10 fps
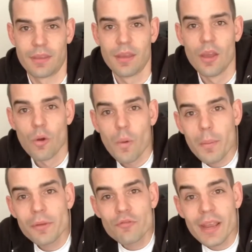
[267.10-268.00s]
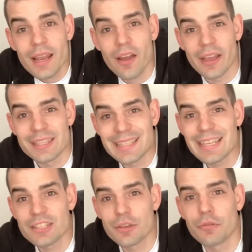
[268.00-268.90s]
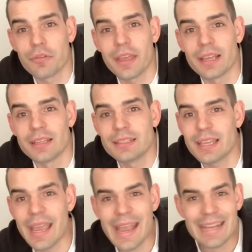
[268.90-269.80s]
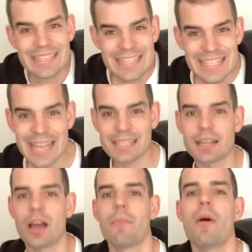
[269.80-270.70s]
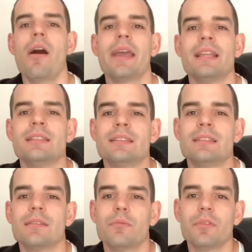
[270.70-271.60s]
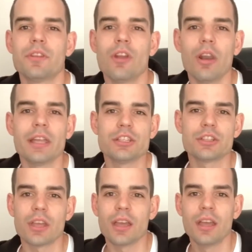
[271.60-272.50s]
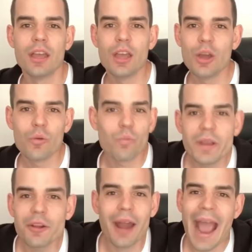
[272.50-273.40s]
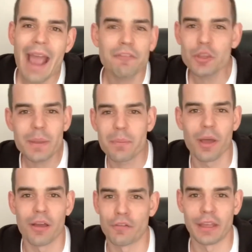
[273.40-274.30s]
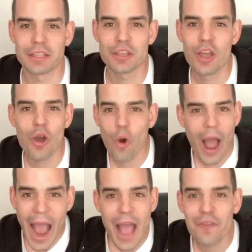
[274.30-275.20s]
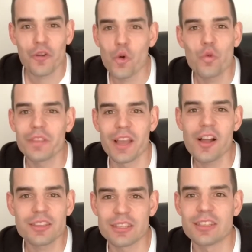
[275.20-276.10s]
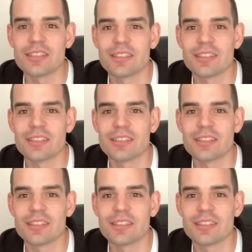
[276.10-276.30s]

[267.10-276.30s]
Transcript: When we realise these two things, it can settle our minds with the knowledge that we don't have to be perfect or have all the answers.